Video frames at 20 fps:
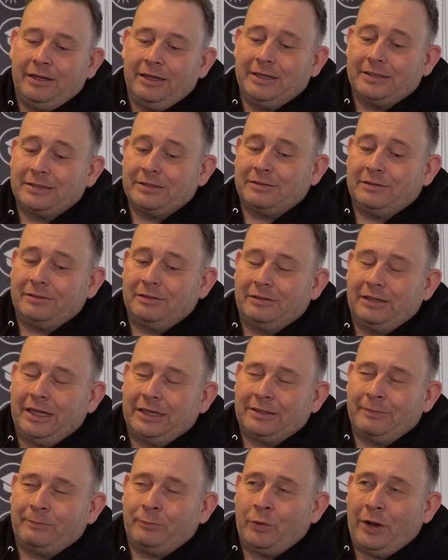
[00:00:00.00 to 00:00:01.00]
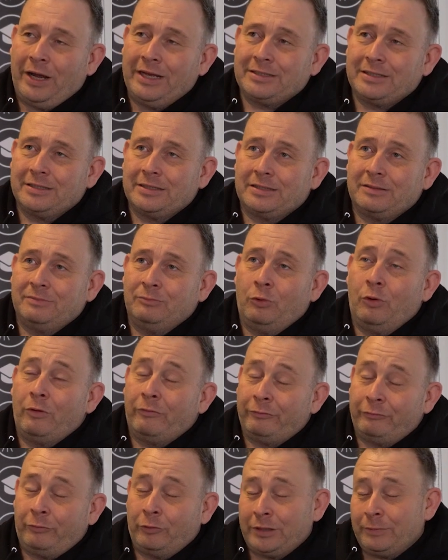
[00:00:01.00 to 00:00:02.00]
It's like the price is more
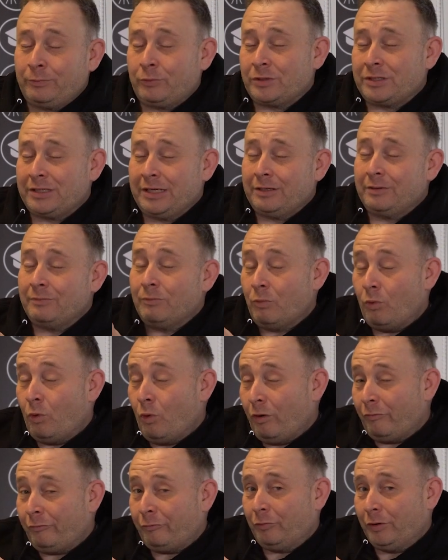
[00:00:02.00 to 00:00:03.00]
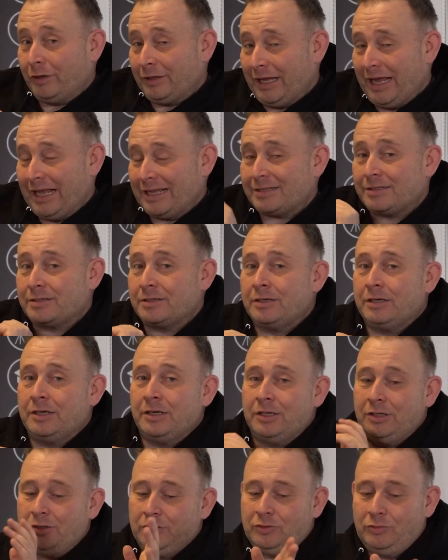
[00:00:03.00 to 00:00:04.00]
40% more for an S
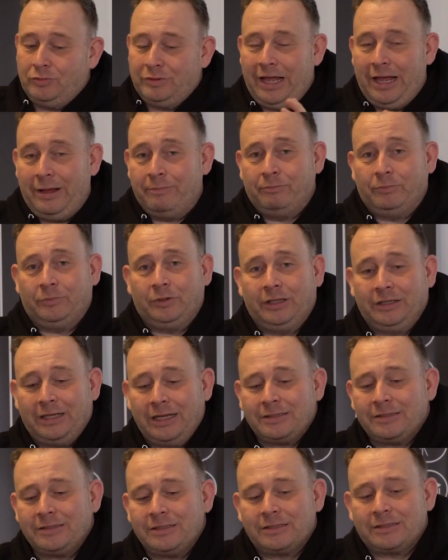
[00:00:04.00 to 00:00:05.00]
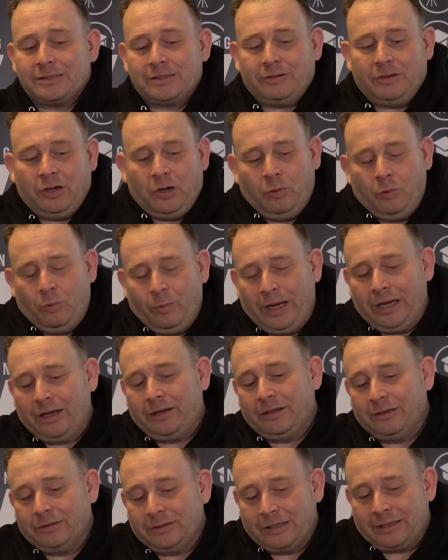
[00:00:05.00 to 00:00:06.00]
to an M, and that is
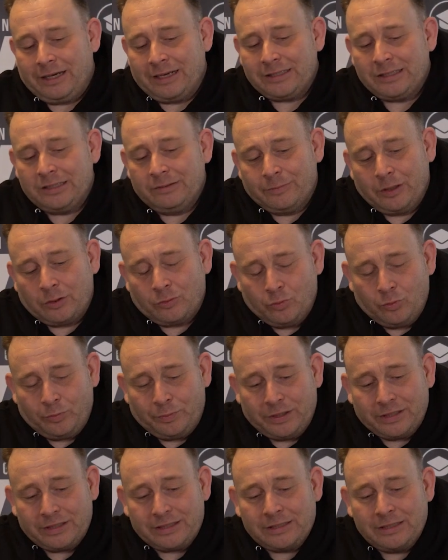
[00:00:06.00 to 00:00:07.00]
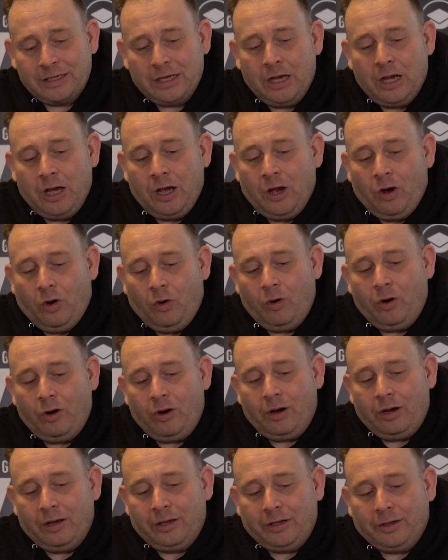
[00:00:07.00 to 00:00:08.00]
where the customer group is,
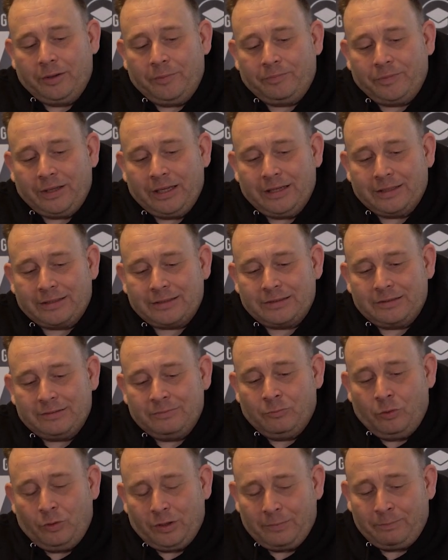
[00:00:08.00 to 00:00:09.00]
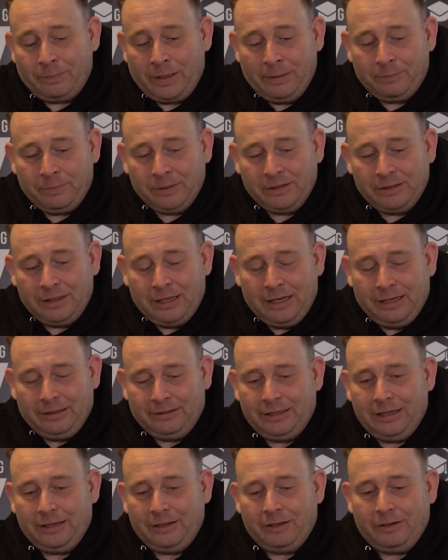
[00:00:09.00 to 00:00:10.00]
or um, it's more the people
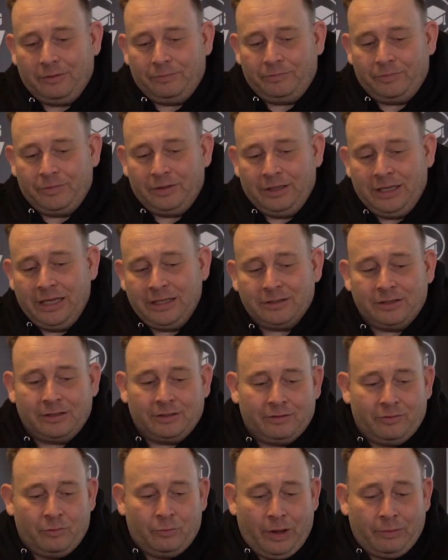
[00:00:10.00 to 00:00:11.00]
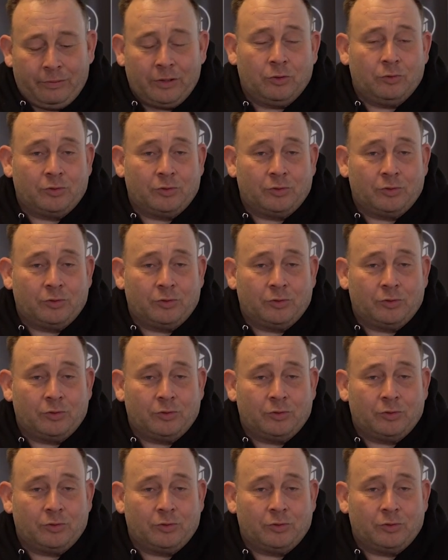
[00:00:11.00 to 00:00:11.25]
they need a very